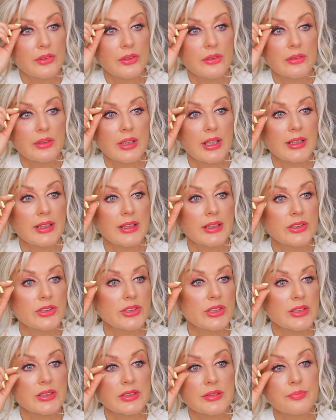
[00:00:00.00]
Look, I can
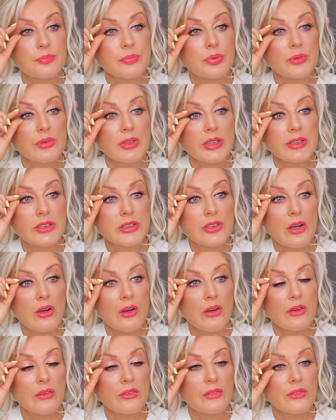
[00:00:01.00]
just pull it
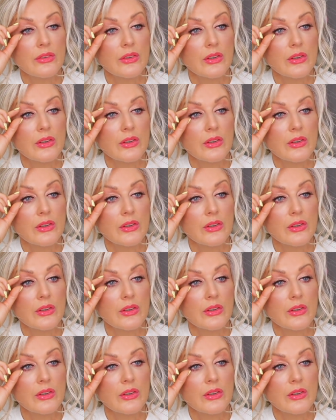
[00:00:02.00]
off.